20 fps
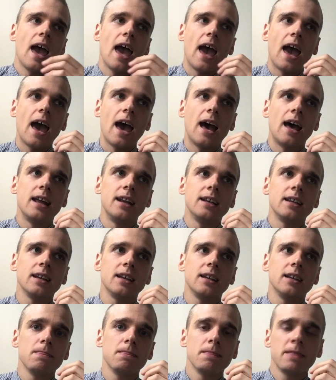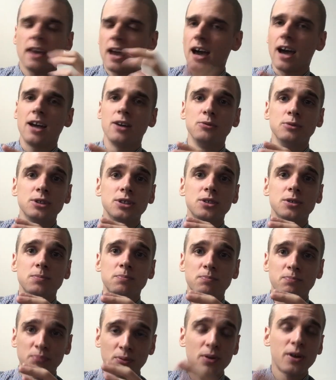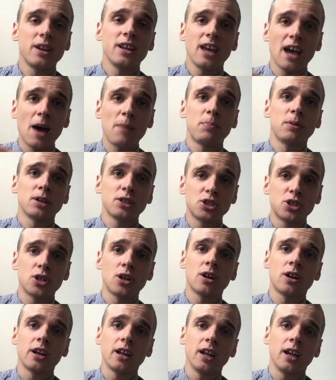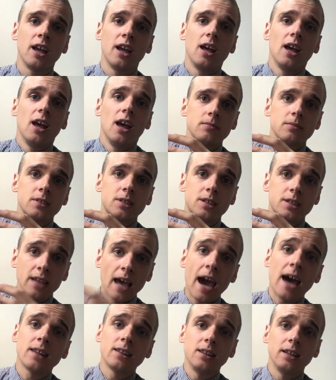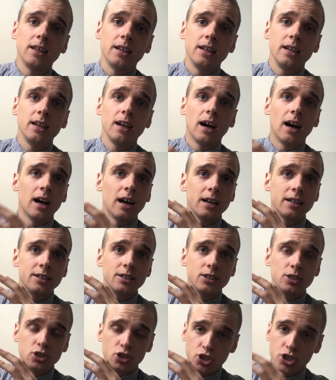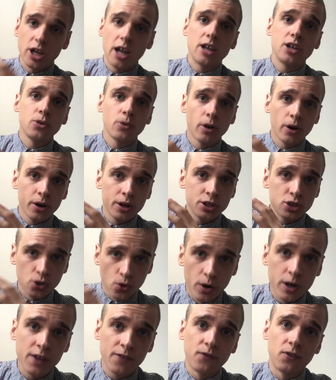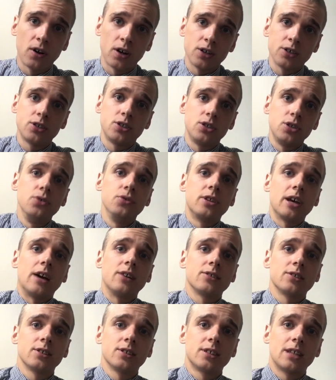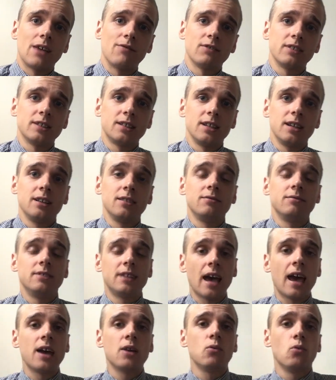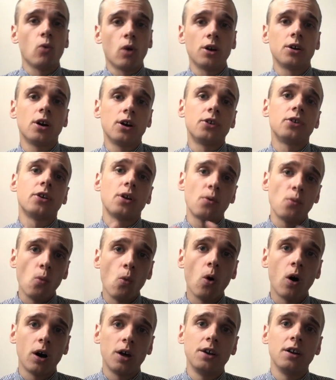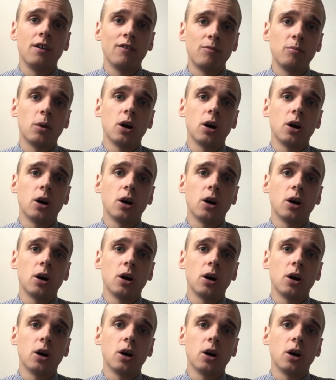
And yeah, it was a pretty epic journey. Sadly, on January twenty-first, two thousand seventeen, day one hundred and one of